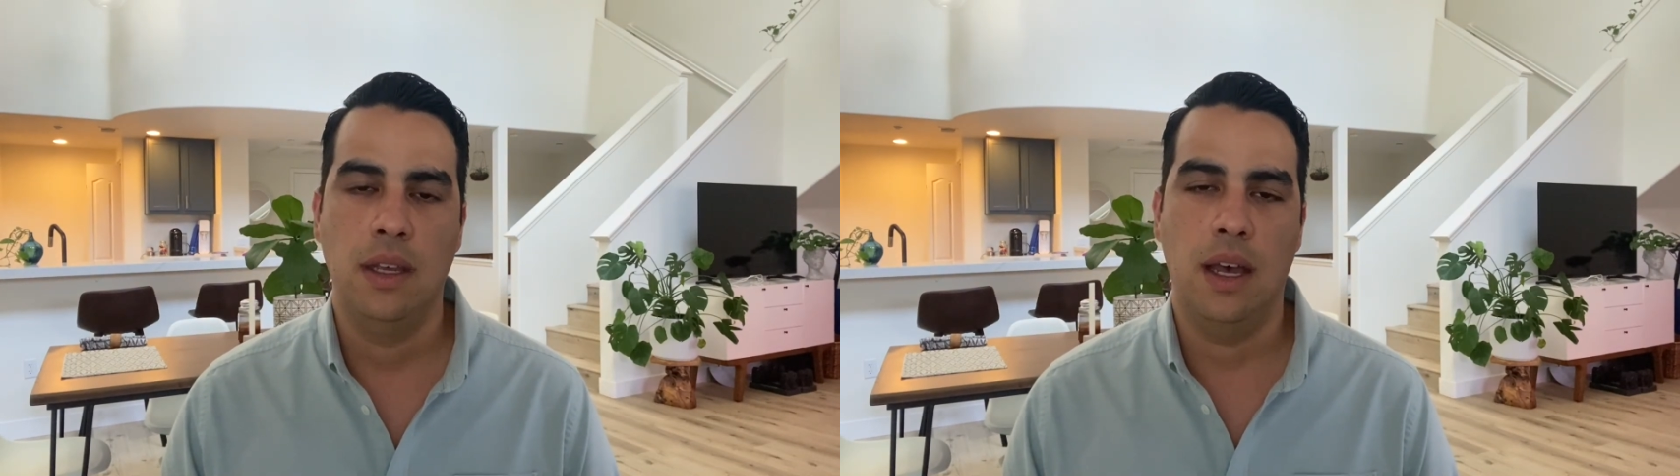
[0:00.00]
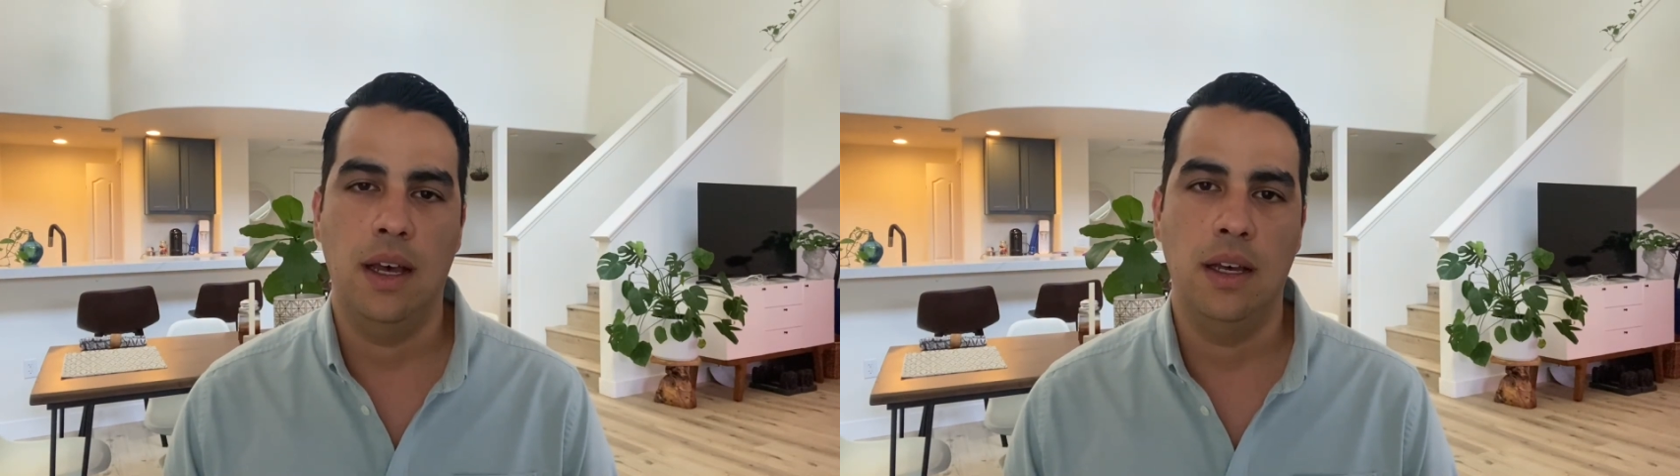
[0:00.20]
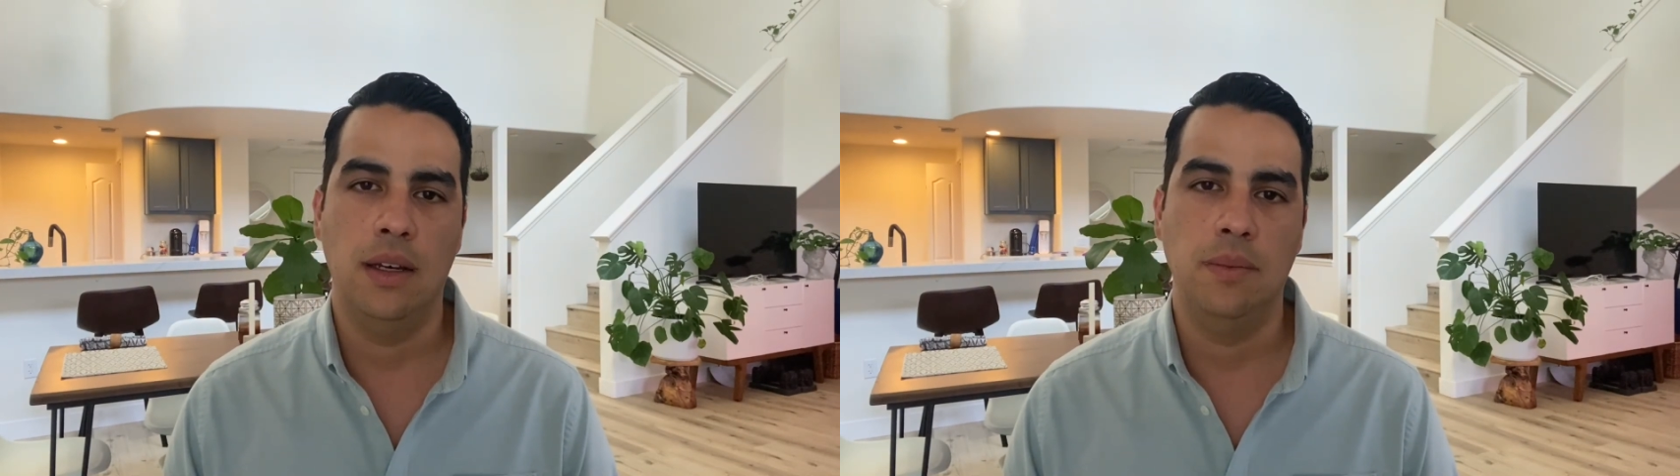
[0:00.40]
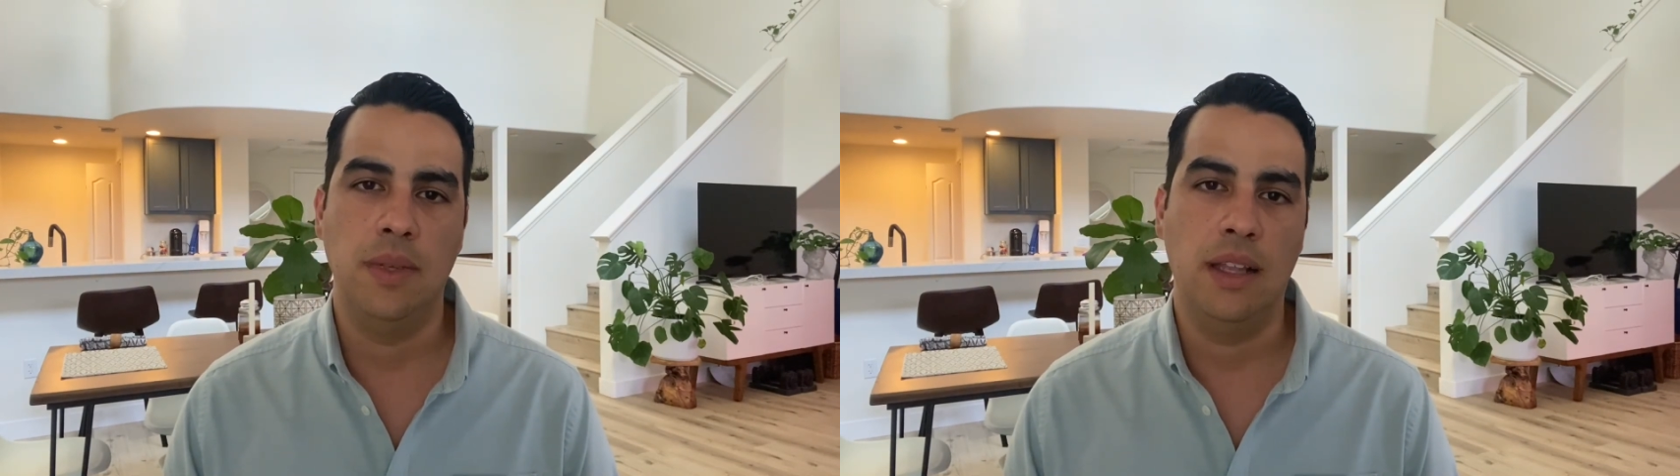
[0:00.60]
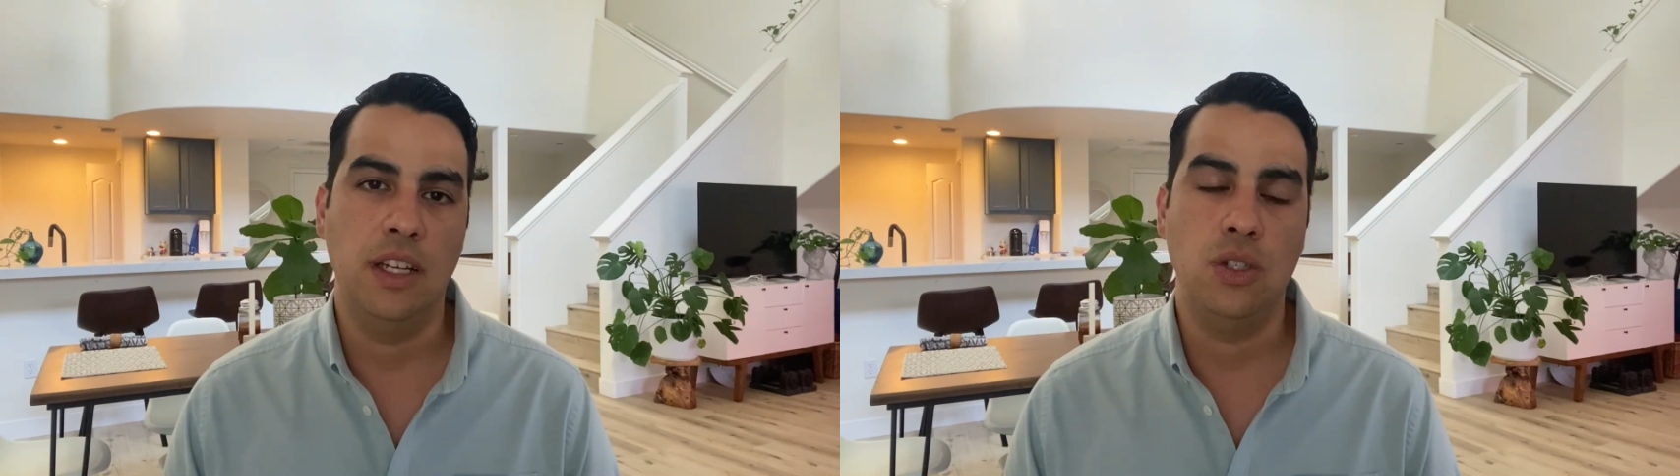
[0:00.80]
Uh,
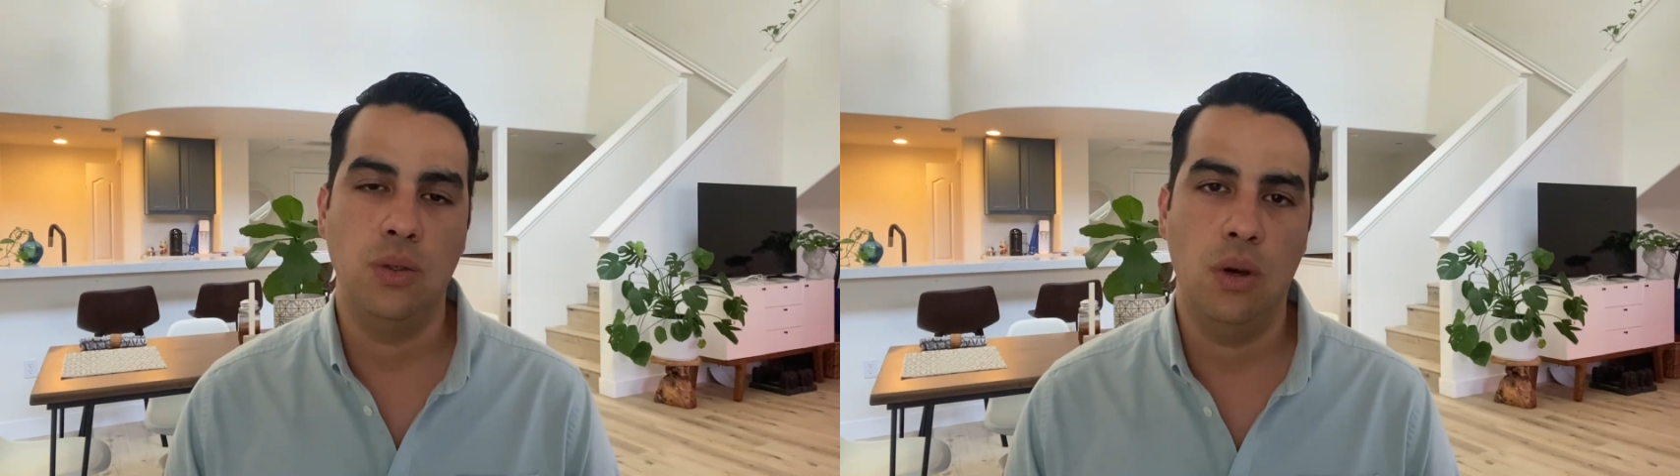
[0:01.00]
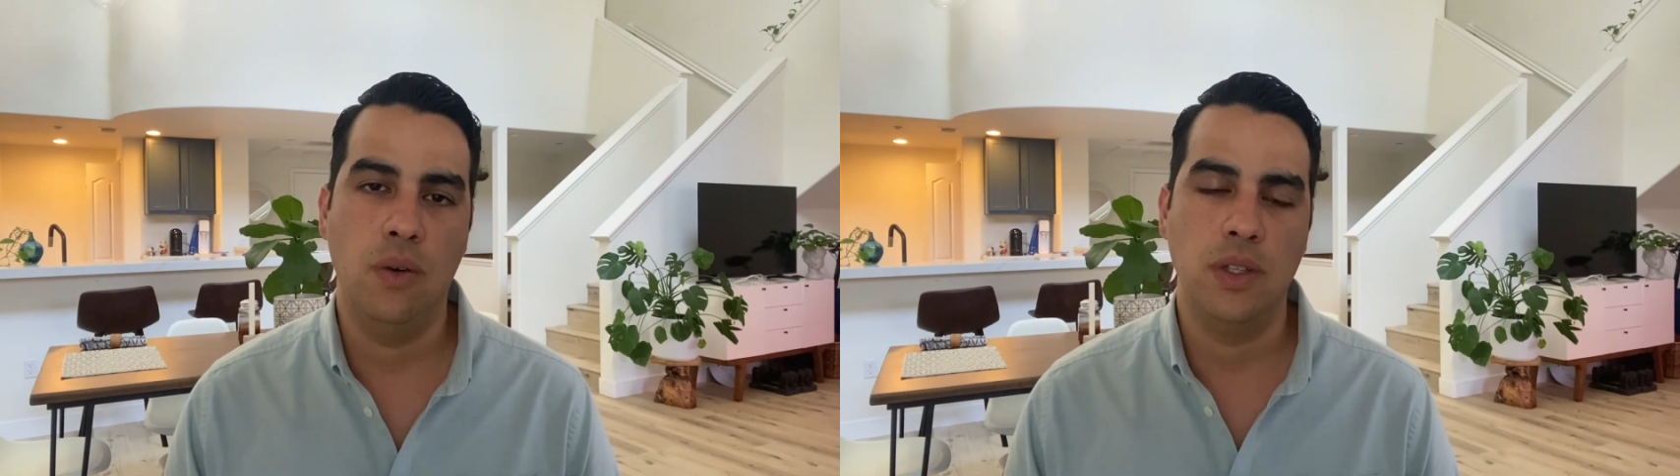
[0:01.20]
and let you know if